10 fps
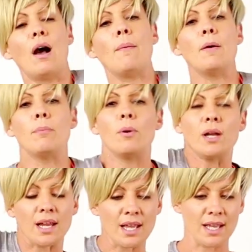upper
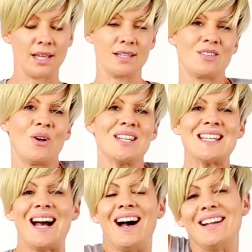body is going
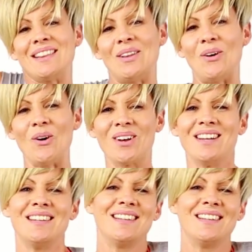to unlock.